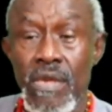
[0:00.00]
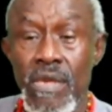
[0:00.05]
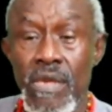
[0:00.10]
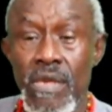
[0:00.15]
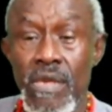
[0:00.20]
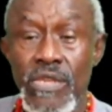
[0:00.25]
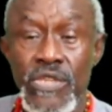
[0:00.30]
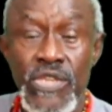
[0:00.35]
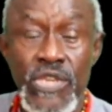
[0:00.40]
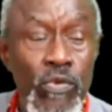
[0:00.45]

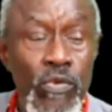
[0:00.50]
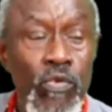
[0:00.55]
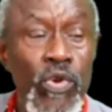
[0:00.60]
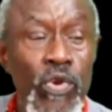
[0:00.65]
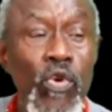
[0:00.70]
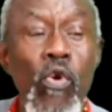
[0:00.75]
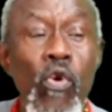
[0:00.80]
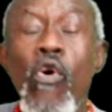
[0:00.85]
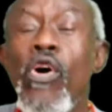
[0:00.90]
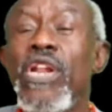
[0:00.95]
She
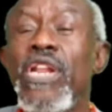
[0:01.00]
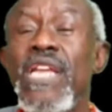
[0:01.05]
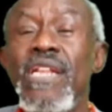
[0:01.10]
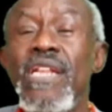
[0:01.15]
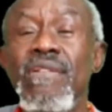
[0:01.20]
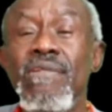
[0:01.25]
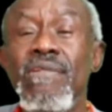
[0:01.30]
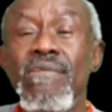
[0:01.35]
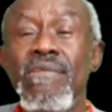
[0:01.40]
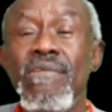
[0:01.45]
recorded
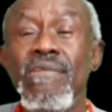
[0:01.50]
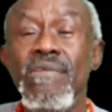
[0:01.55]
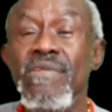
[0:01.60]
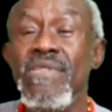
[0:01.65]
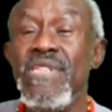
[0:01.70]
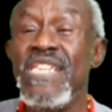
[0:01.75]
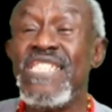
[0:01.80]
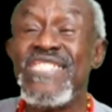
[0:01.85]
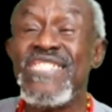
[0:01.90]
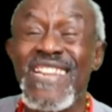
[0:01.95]

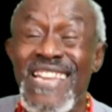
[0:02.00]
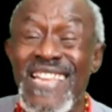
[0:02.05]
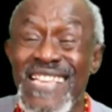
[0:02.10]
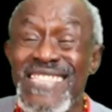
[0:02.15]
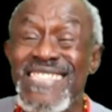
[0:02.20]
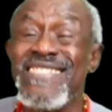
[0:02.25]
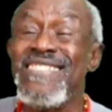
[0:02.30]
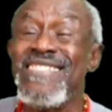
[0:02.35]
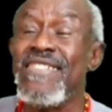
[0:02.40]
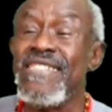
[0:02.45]
the
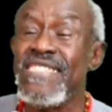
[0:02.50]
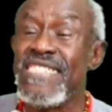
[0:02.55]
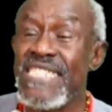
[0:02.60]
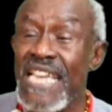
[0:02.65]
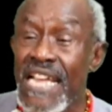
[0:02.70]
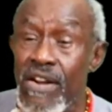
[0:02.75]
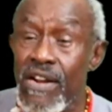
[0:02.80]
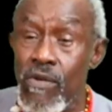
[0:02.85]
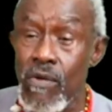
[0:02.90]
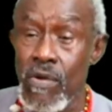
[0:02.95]
Solicitor
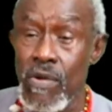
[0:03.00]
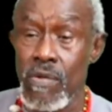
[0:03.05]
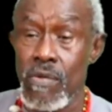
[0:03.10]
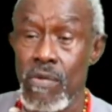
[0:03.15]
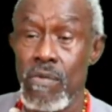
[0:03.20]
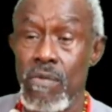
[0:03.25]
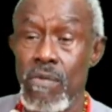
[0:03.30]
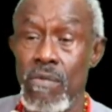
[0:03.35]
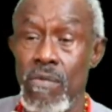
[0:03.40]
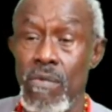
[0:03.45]

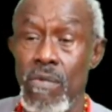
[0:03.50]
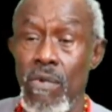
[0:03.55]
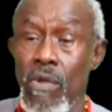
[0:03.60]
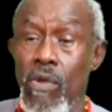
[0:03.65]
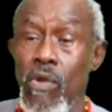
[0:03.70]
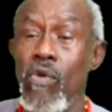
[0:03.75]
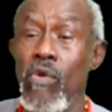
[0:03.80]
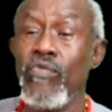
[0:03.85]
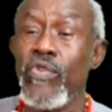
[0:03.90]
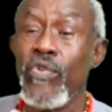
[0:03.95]
General
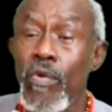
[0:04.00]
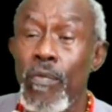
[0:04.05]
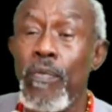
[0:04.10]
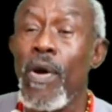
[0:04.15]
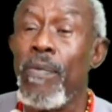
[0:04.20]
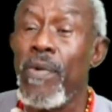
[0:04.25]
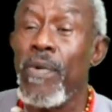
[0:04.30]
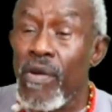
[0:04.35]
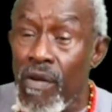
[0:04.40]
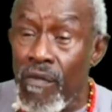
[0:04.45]
of the
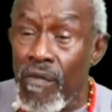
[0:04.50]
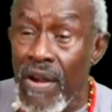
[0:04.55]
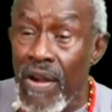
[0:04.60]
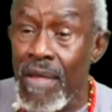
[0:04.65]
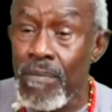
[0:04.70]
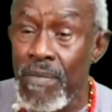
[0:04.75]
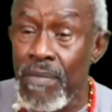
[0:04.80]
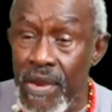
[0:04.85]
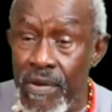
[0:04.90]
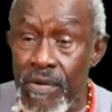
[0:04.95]
Republic of
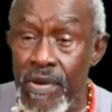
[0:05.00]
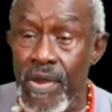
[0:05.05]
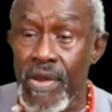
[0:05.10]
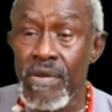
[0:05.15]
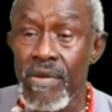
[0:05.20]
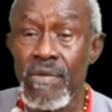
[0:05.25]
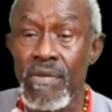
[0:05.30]
Liberia